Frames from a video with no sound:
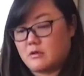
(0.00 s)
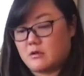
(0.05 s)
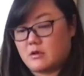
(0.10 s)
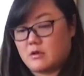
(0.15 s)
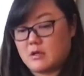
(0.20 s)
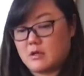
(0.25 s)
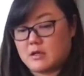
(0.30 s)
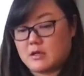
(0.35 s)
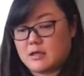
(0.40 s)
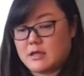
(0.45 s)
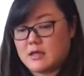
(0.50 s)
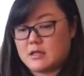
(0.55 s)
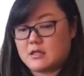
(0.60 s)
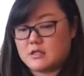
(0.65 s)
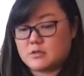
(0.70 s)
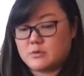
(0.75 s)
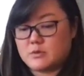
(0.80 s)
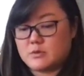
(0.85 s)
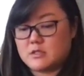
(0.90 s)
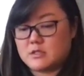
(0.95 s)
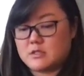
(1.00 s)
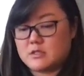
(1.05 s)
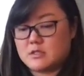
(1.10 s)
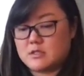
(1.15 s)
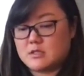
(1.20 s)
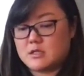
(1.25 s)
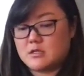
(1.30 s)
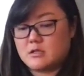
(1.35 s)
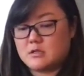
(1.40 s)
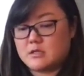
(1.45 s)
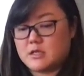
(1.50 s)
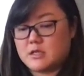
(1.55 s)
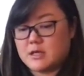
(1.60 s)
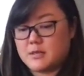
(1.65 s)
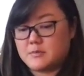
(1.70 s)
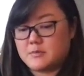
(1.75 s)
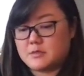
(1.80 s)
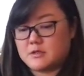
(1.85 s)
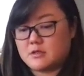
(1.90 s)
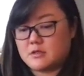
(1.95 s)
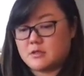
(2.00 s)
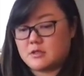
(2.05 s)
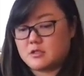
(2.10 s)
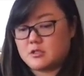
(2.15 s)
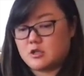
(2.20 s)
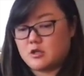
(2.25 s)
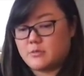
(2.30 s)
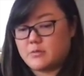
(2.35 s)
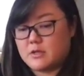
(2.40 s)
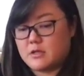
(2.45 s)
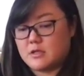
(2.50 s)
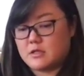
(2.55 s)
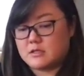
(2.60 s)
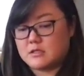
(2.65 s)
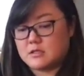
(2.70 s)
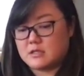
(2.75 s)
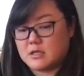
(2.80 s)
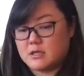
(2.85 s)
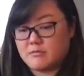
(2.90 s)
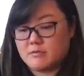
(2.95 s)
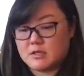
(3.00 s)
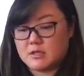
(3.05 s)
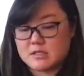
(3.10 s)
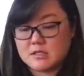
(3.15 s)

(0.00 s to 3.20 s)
And again, this one's sealed up, so let's open this and give this a